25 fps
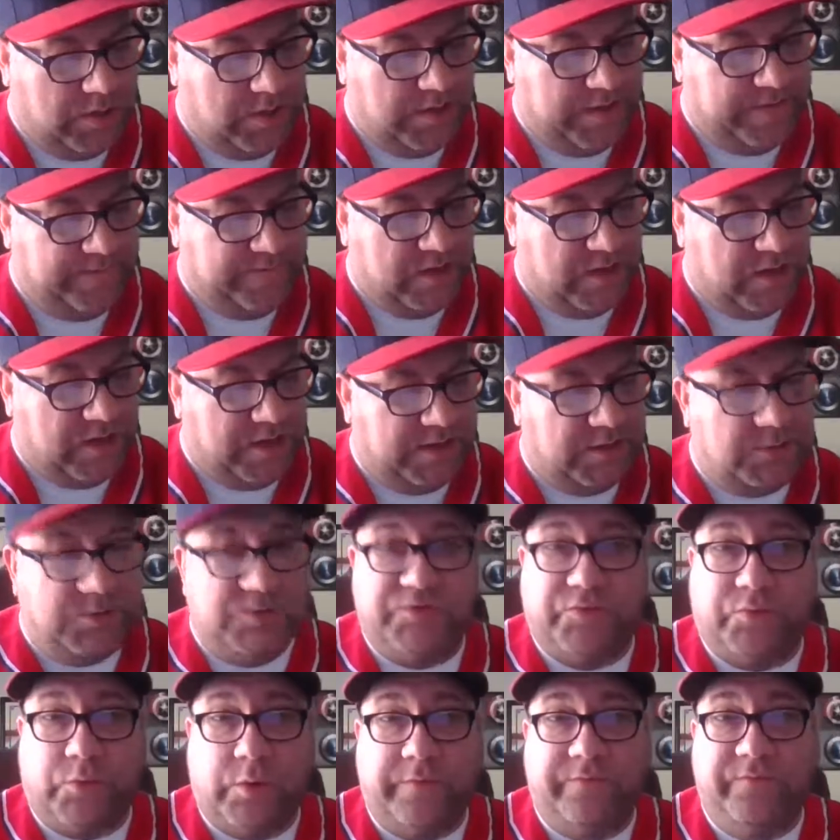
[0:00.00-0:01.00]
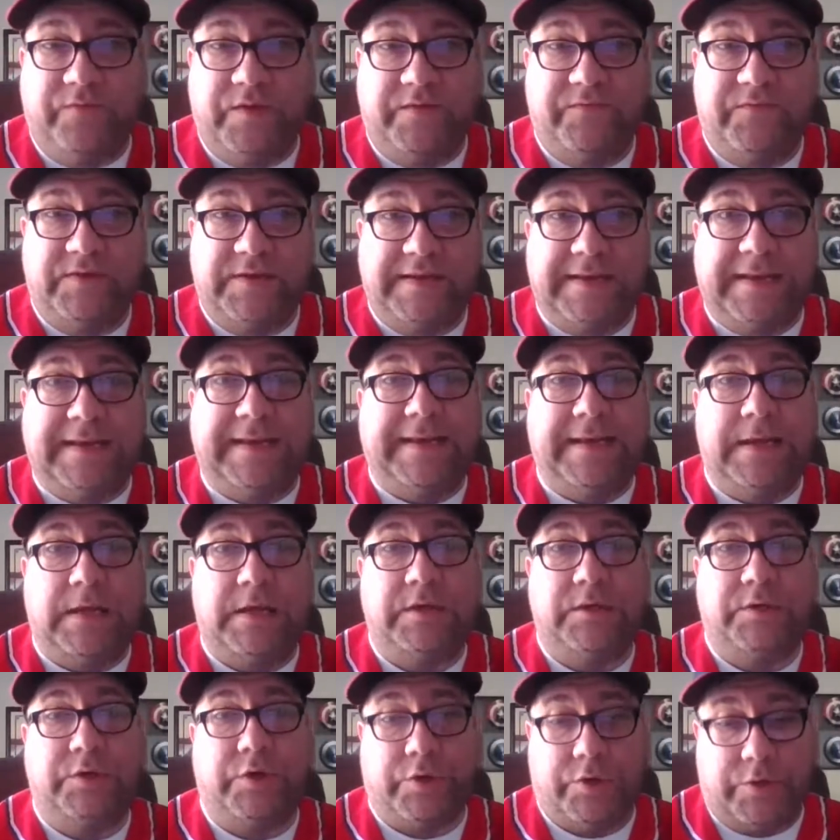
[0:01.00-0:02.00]
11 items for a
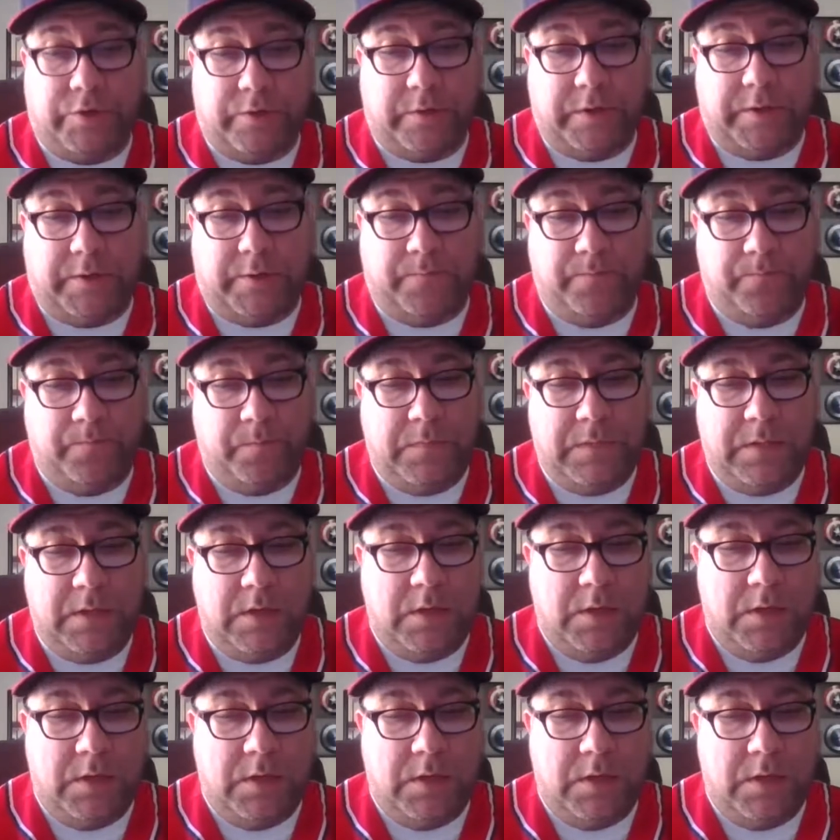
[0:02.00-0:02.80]
15-day turnaround.